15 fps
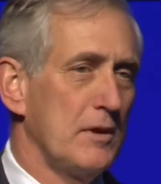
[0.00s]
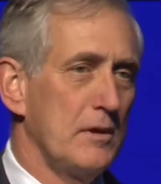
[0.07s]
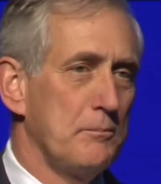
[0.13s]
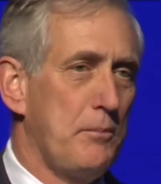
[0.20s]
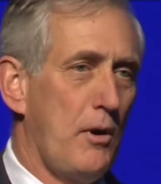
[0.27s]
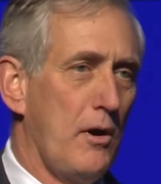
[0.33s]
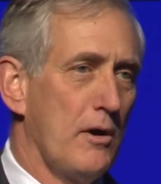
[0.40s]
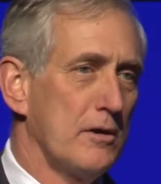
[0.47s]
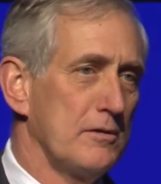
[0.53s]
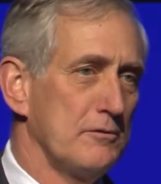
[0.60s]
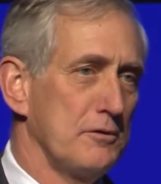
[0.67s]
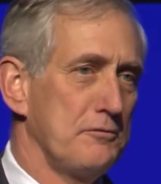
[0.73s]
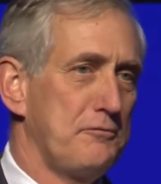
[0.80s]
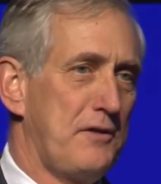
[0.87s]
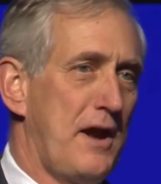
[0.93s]
part of
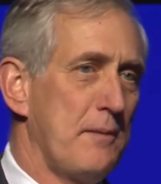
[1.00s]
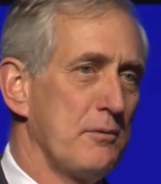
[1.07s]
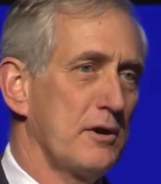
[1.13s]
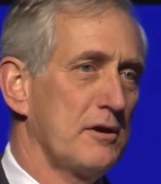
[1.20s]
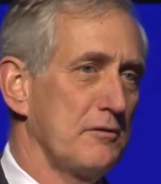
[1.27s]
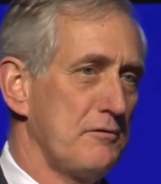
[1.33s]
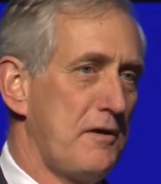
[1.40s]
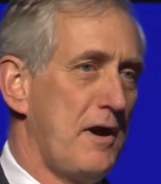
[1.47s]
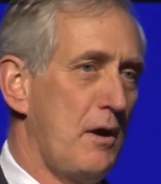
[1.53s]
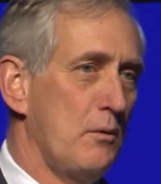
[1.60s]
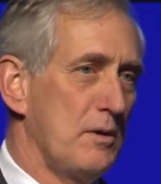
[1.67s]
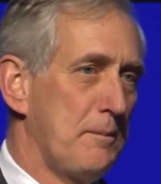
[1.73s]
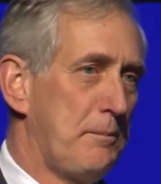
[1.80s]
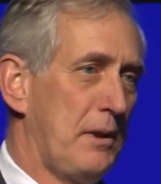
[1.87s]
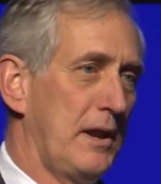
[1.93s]
the fabric of how
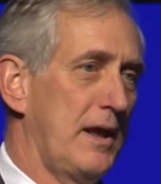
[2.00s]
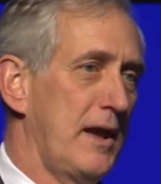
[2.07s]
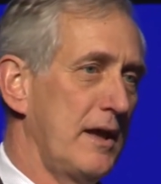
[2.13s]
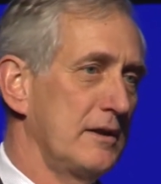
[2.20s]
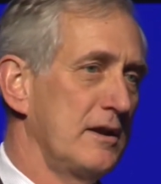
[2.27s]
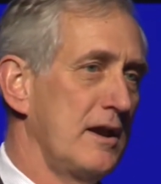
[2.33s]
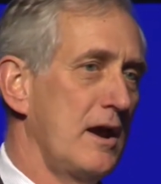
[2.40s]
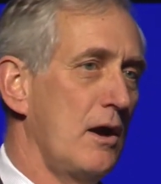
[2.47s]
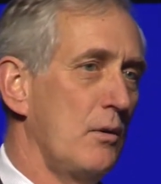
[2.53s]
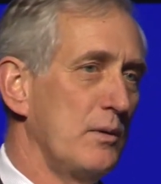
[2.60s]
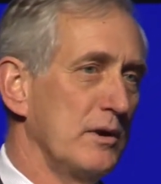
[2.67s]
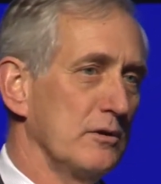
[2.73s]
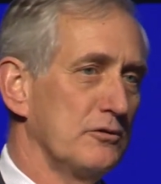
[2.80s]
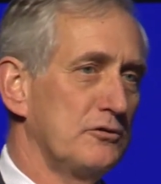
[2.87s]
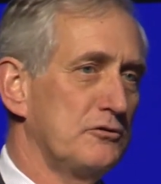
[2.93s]
we plan and how we
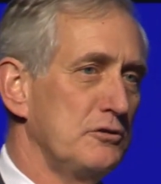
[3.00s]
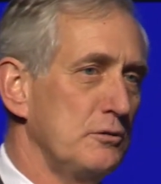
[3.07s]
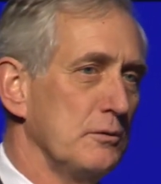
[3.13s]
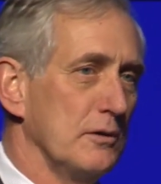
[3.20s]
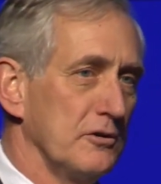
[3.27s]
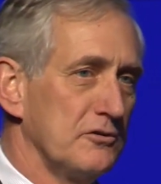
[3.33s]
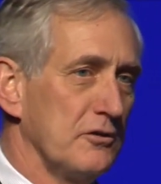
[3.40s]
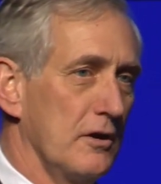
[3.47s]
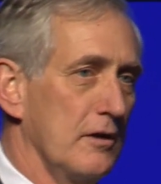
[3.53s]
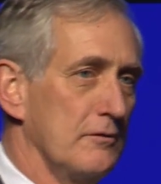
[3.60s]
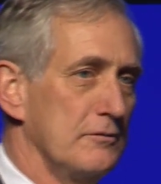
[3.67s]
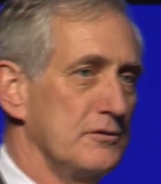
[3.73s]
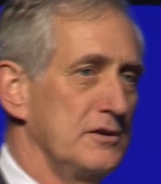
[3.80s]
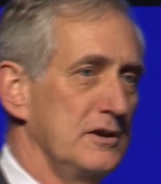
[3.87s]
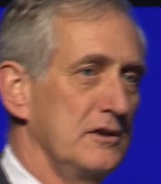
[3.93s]
are stewards
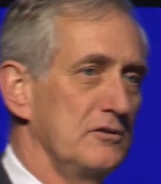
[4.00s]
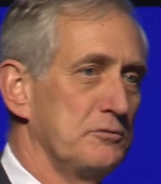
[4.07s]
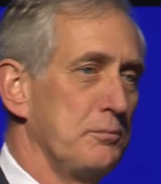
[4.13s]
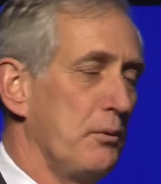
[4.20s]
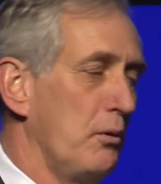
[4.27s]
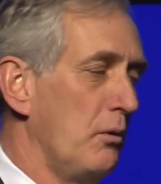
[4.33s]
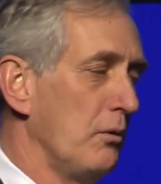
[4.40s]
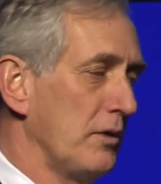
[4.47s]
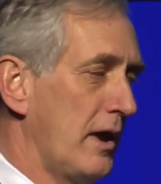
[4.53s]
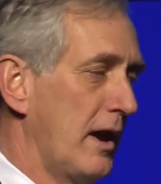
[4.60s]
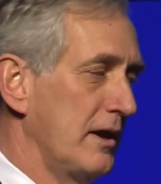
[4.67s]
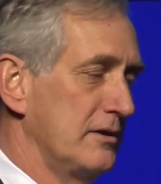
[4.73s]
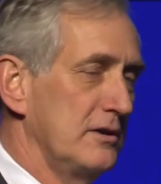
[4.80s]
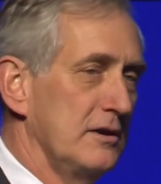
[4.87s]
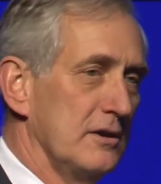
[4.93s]
of these bold
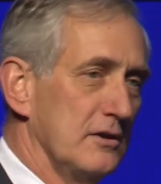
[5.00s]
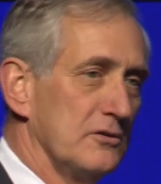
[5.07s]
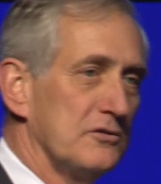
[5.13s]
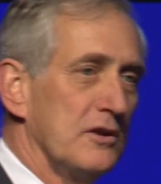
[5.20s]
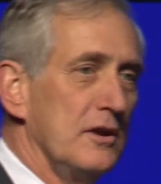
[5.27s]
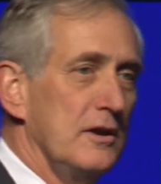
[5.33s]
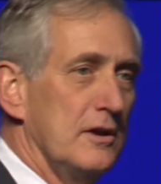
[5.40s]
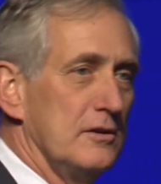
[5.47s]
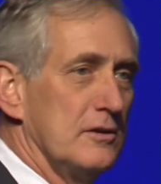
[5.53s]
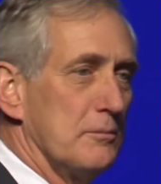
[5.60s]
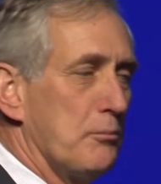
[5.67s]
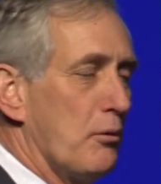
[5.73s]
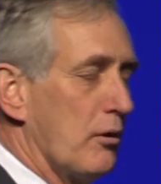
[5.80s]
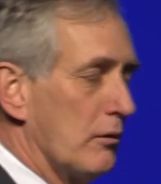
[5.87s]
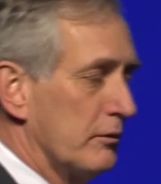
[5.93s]
ideas that
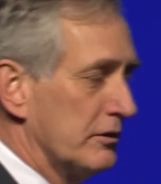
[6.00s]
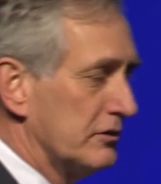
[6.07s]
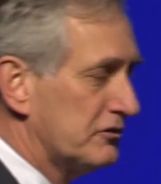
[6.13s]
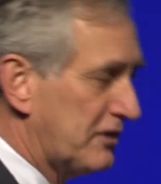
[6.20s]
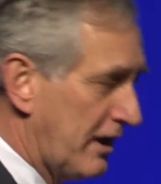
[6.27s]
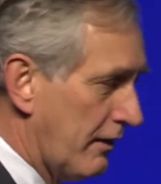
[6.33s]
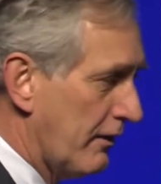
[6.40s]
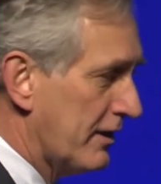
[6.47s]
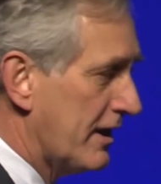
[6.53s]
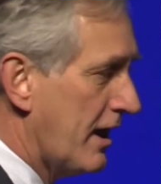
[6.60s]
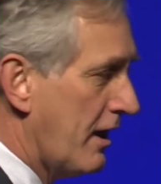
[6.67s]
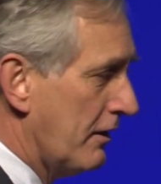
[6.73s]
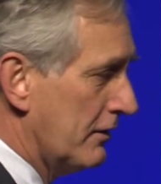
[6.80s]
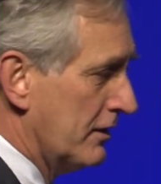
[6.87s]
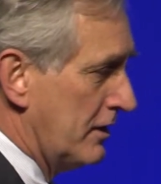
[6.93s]
Portland has carried
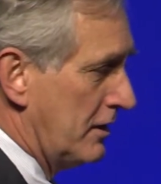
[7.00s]
out